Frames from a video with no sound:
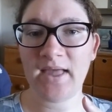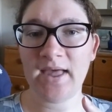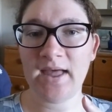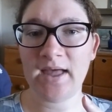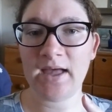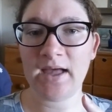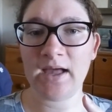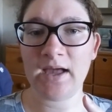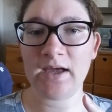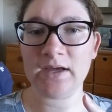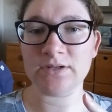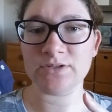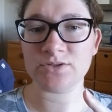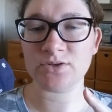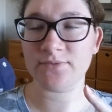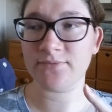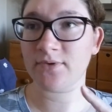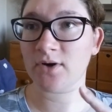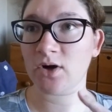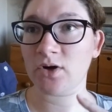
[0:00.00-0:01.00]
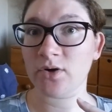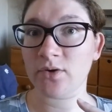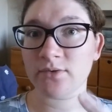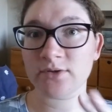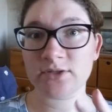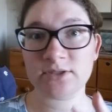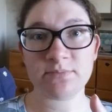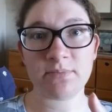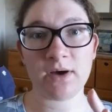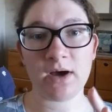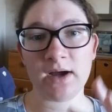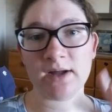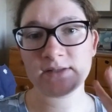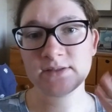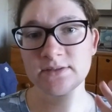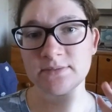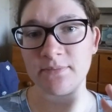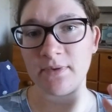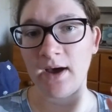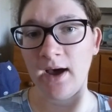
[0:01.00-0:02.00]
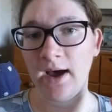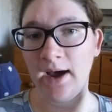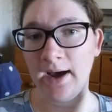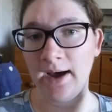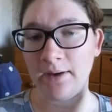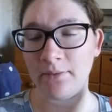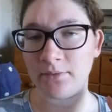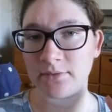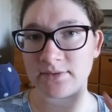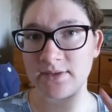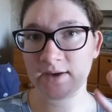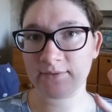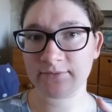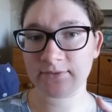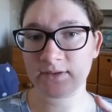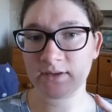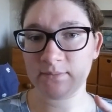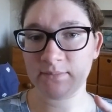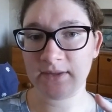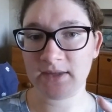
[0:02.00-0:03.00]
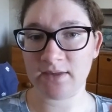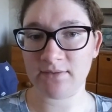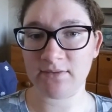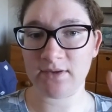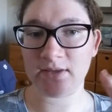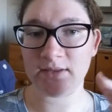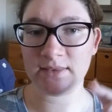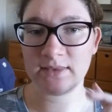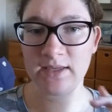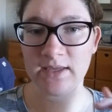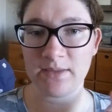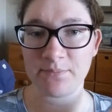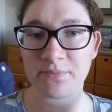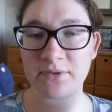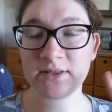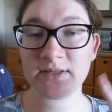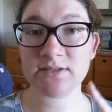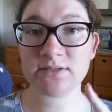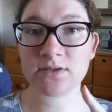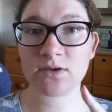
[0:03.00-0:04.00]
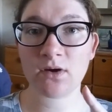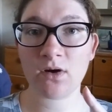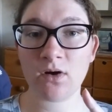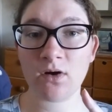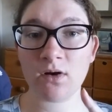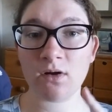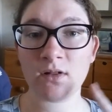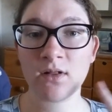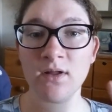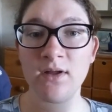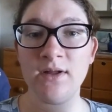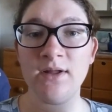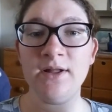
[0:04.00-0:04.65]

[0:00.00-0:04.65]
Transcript: and so far no response, but I will definitely be giving the police a call